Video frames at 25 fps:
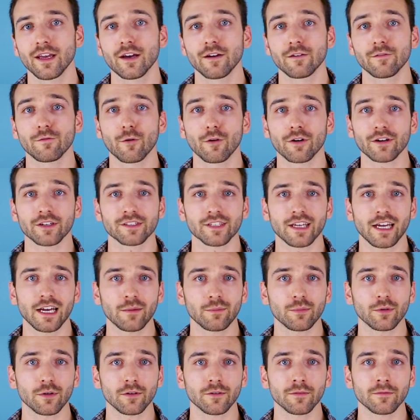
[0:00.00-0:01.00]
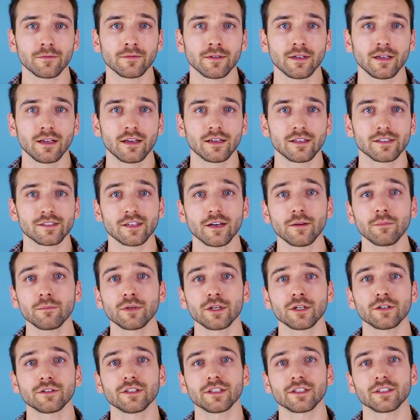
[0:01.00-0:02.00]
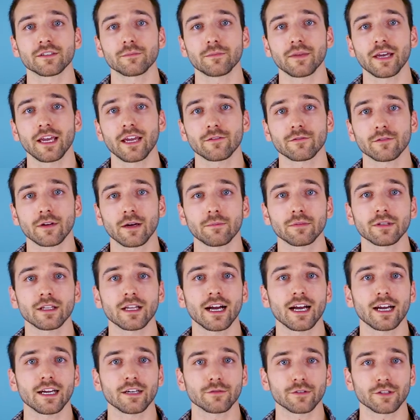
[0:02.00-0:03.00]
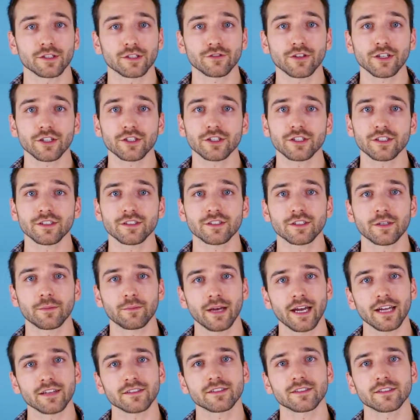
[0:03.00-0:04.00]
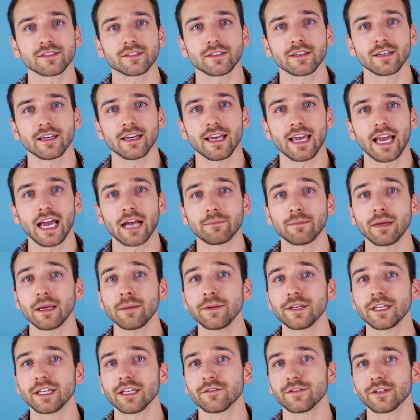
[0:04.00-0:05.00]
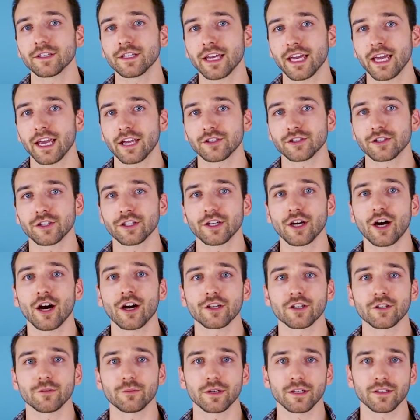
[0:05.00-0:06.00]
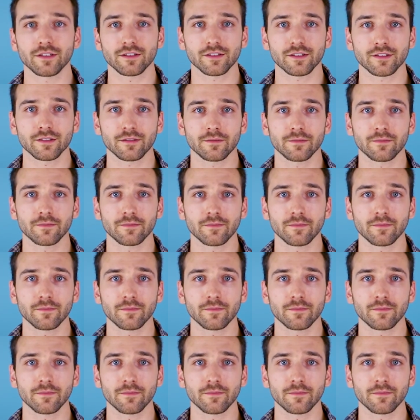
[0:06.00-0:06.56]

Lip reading: For example, some buildings may apply restrictions to pets and maybe even the age of the occupants.